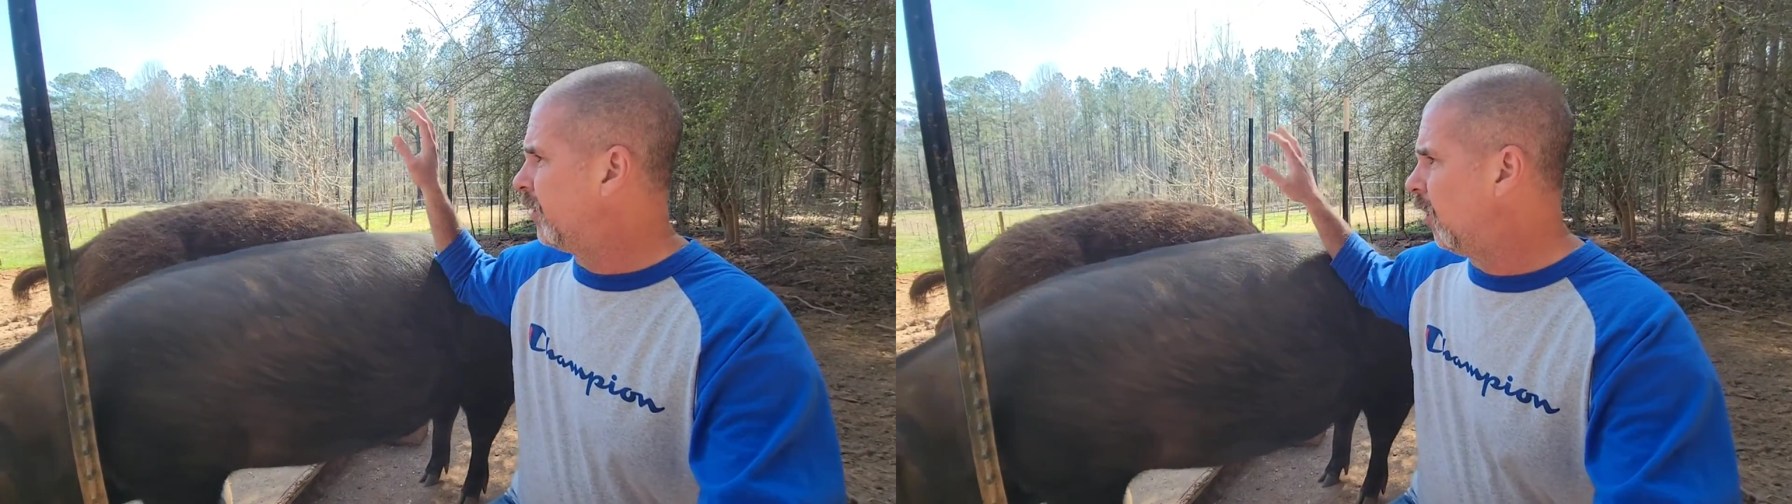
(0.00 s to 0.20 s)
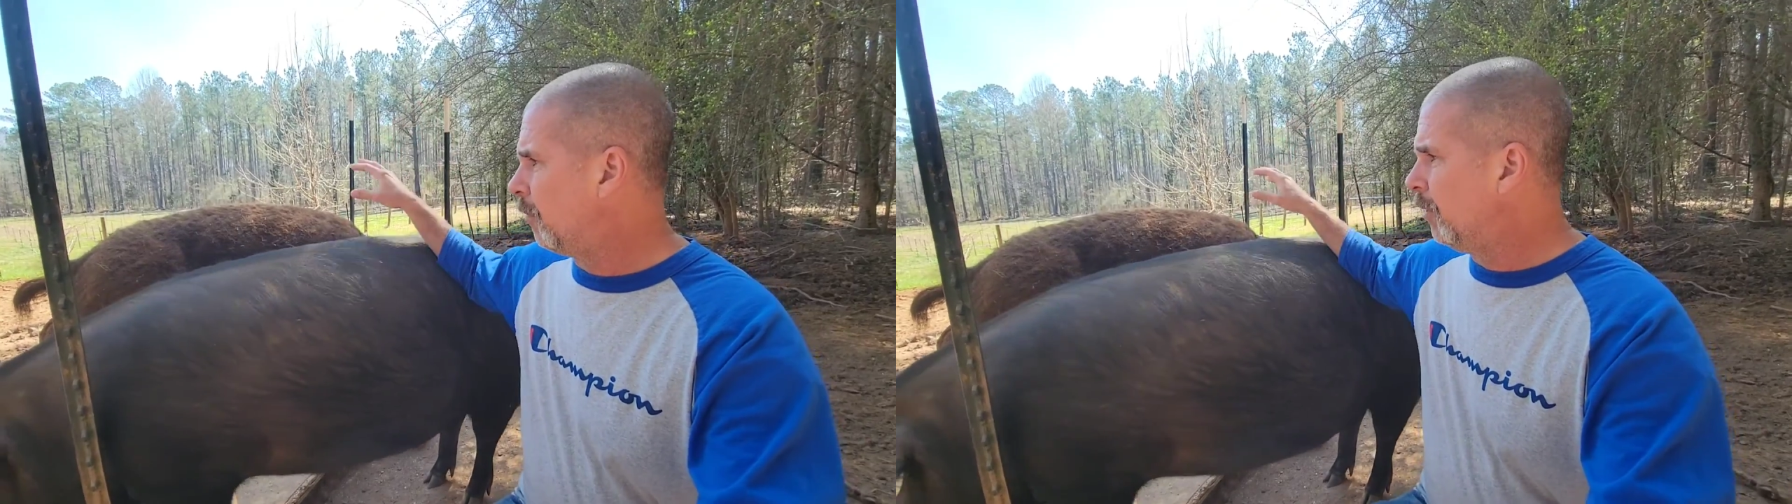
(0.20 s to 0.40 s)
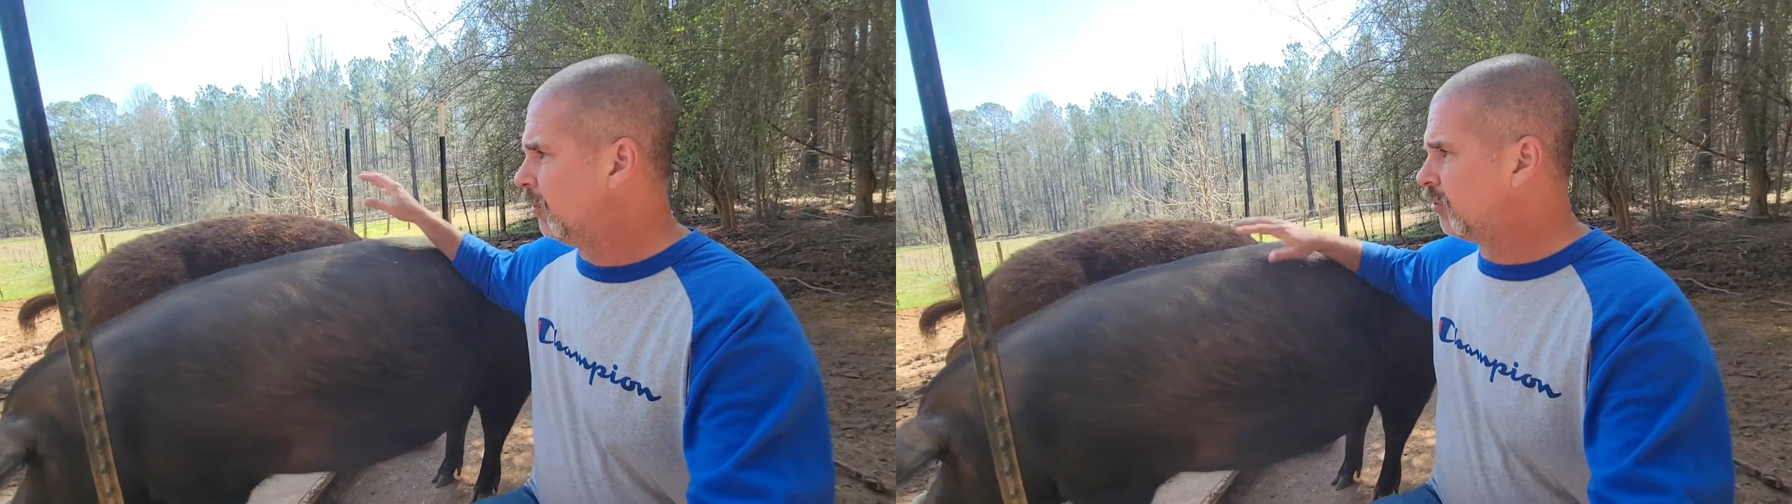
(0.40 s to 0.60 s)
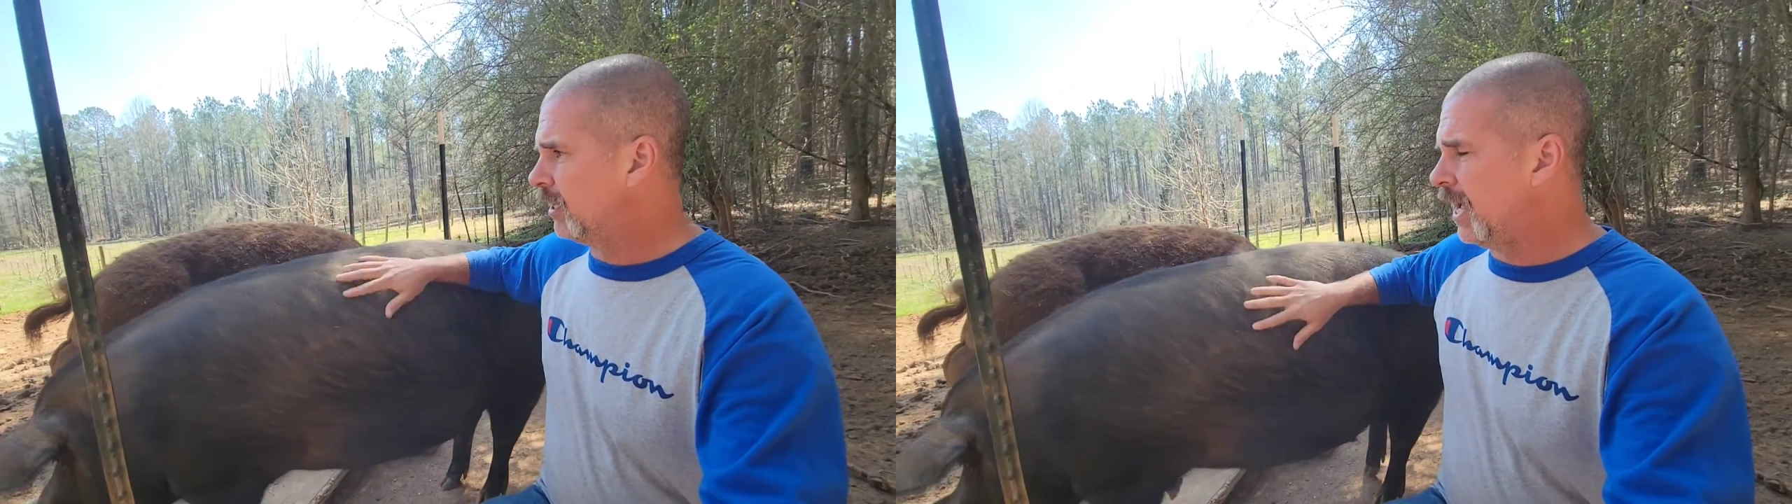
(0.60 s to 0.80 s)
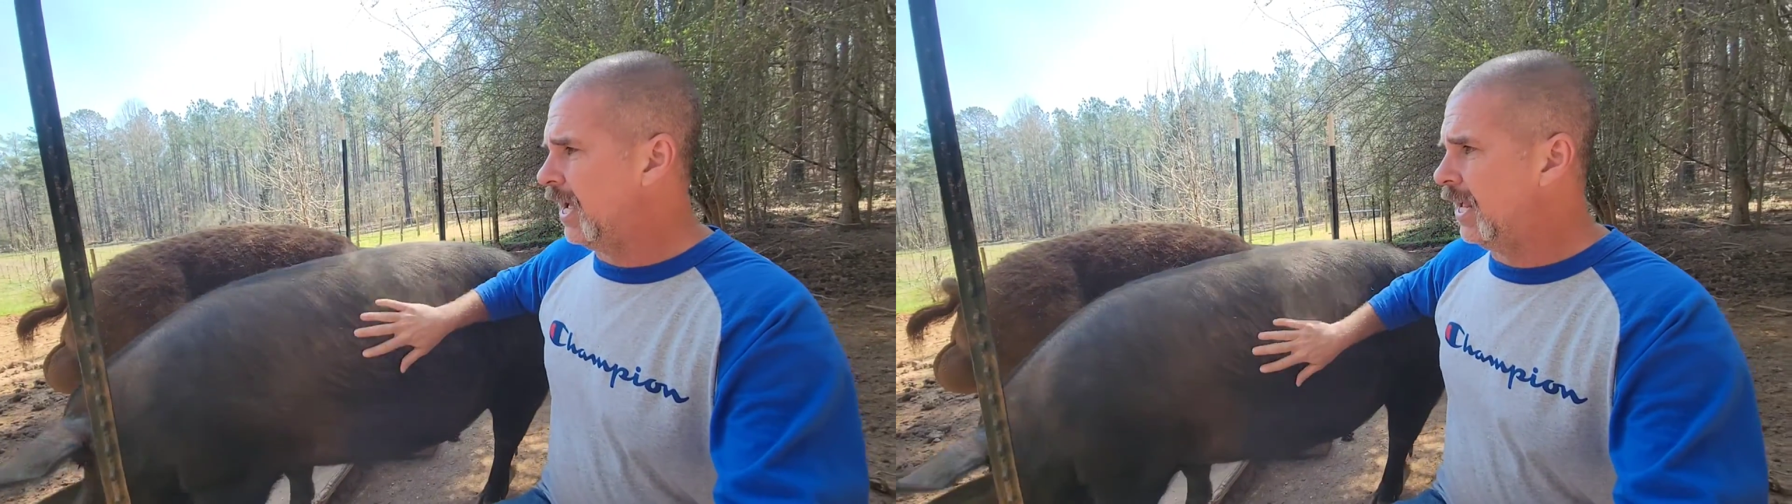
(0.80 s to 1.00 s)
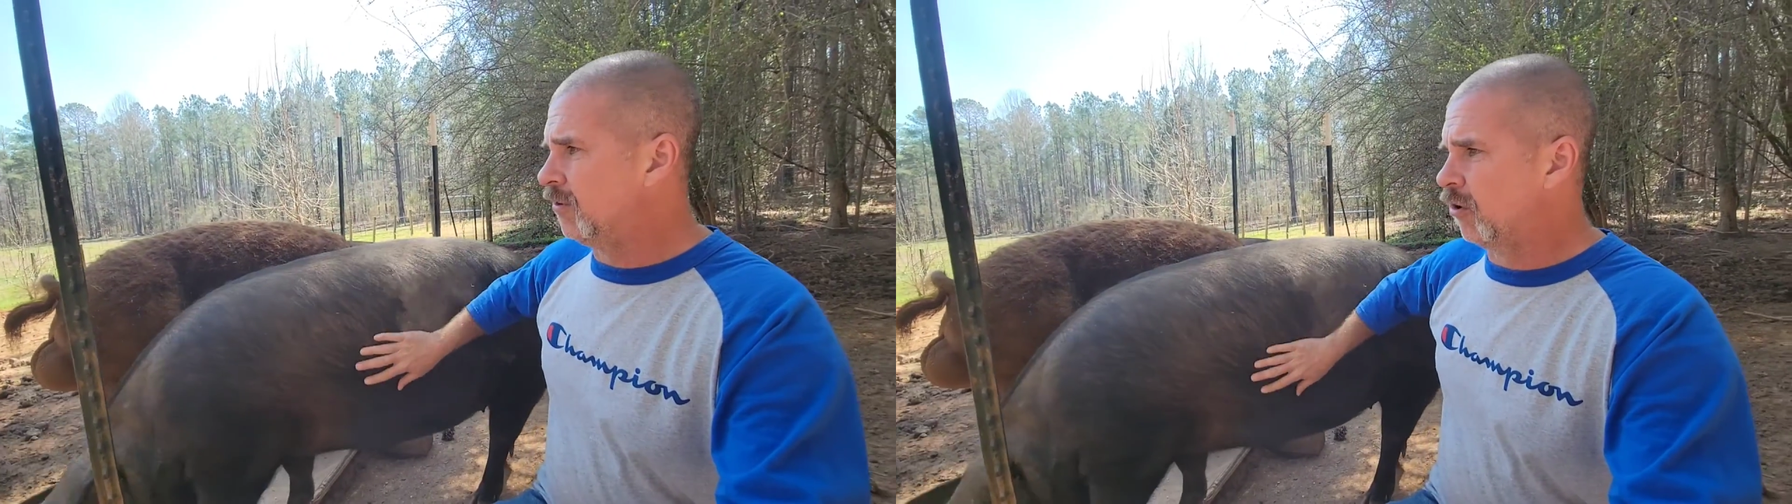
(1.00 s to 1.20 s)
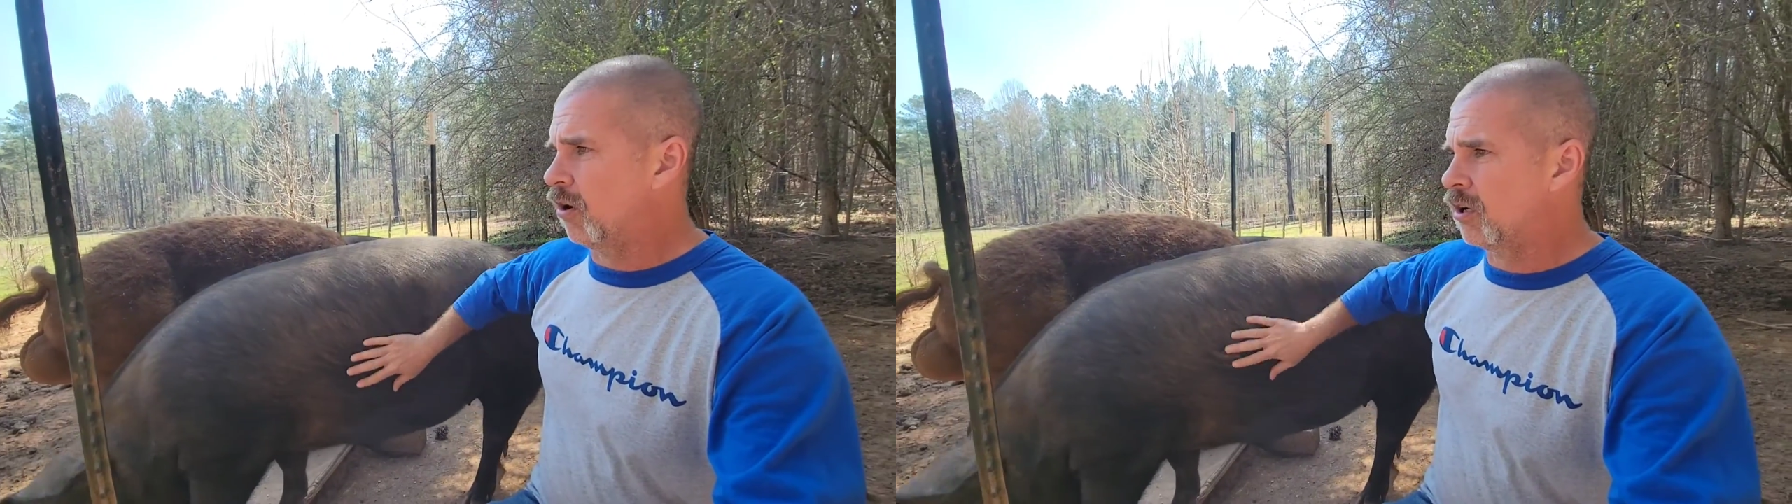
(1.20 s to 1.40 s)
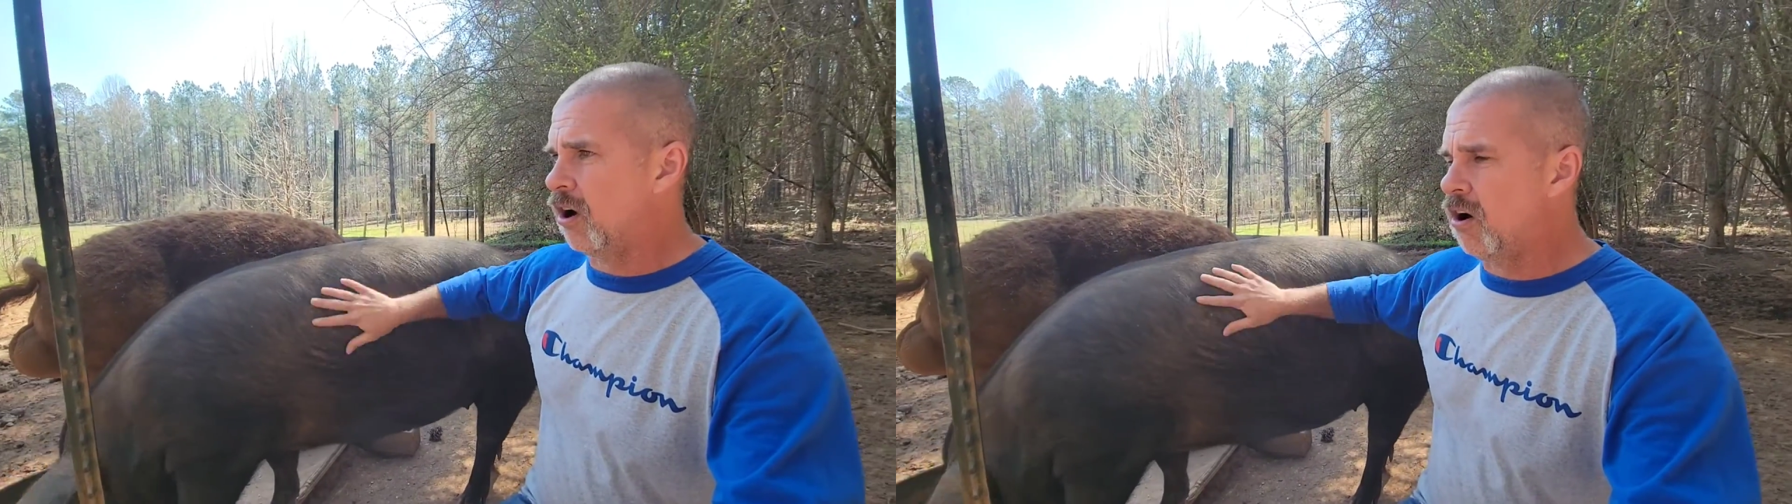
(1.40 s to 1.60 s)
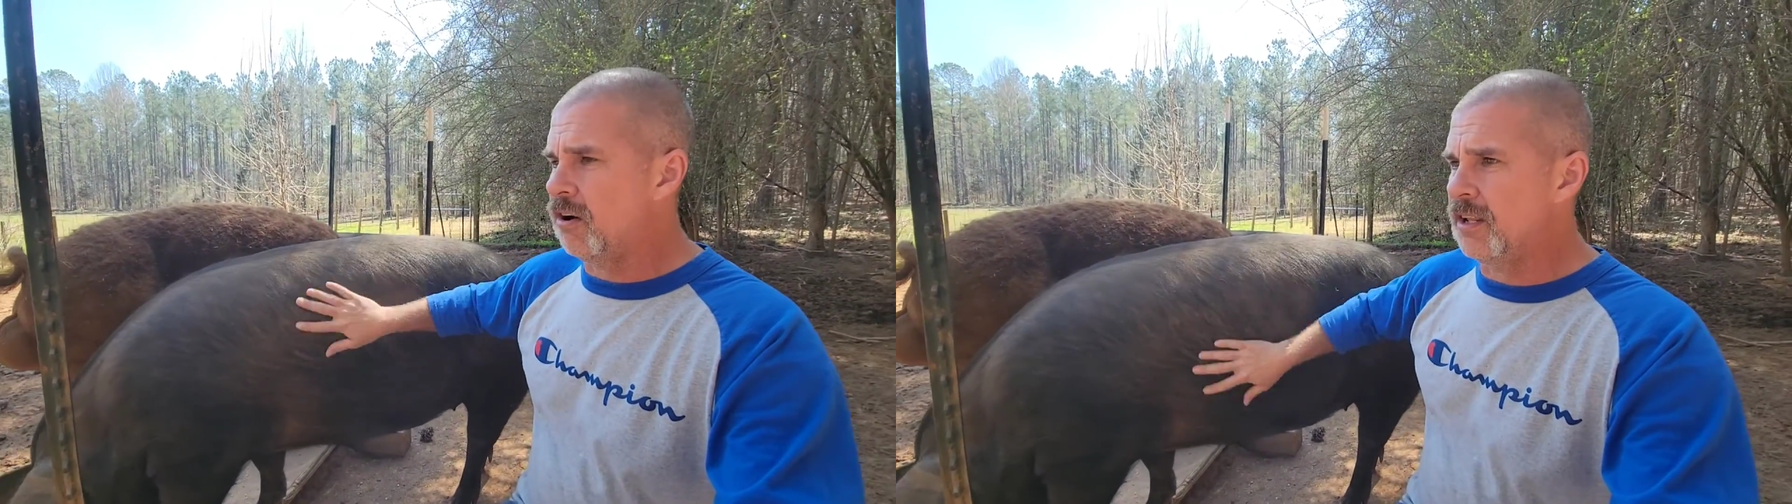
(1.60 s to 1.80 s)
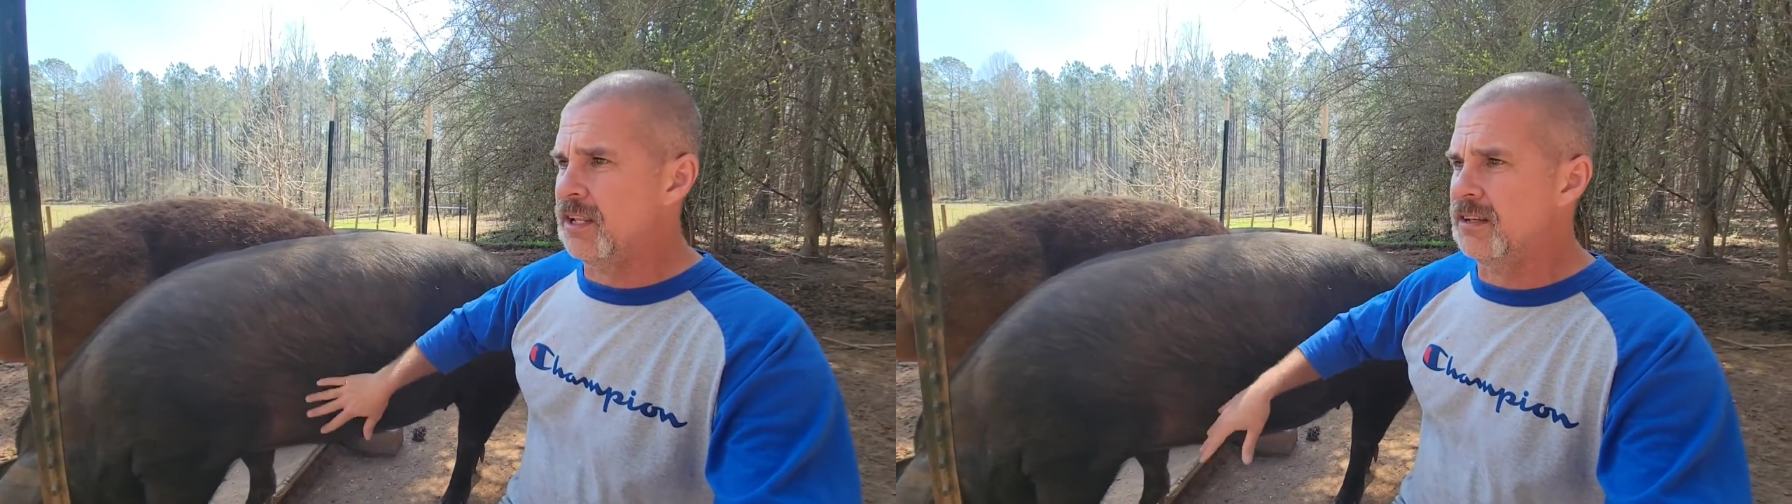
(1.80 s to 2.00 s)
our muscadines, our
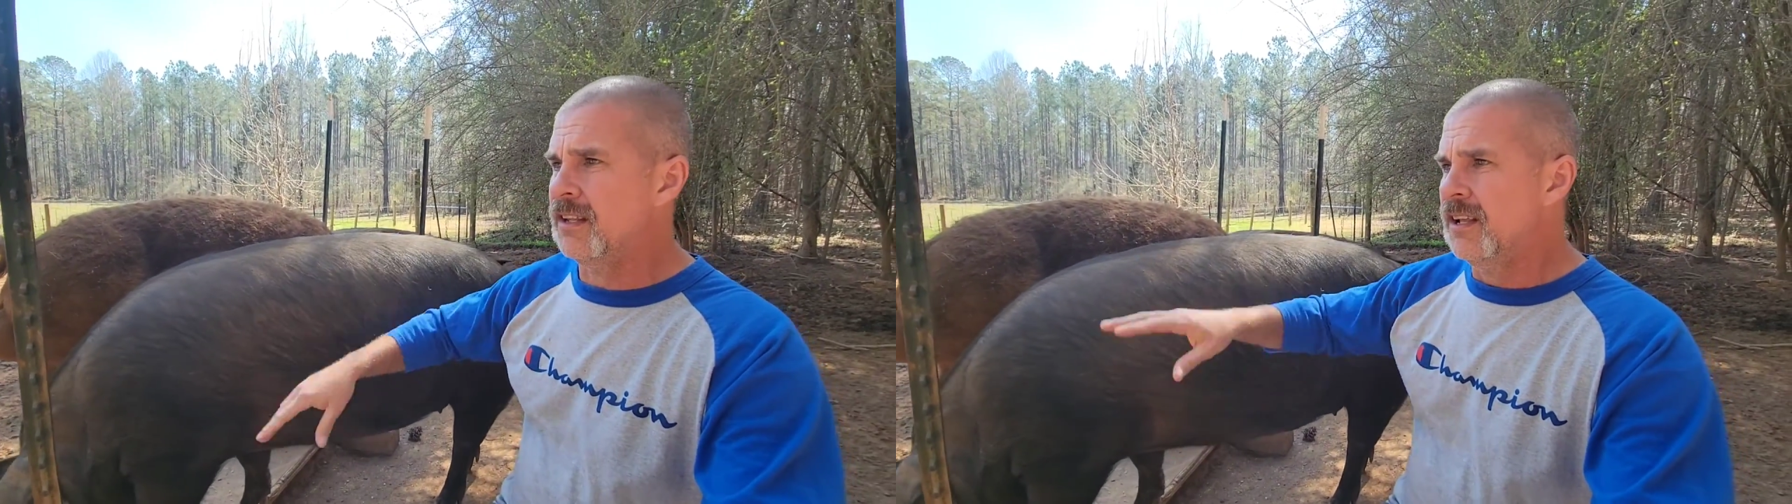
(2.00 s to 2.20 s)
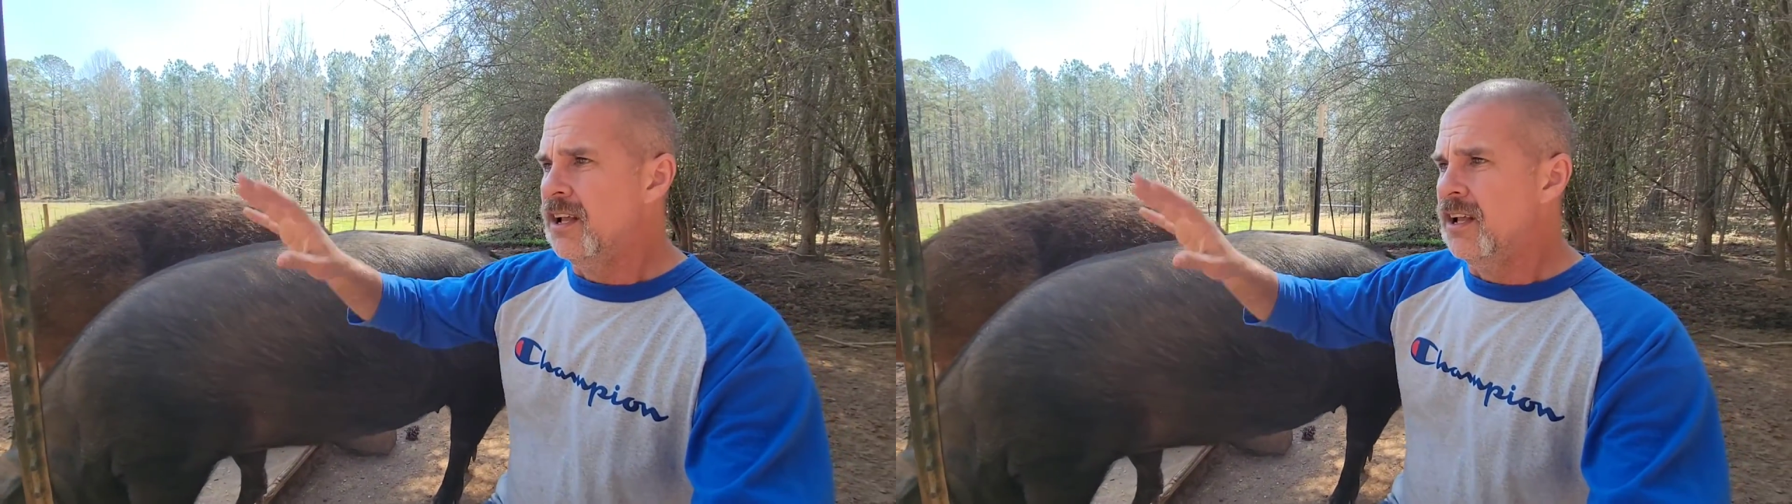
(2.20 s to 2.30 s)
garden,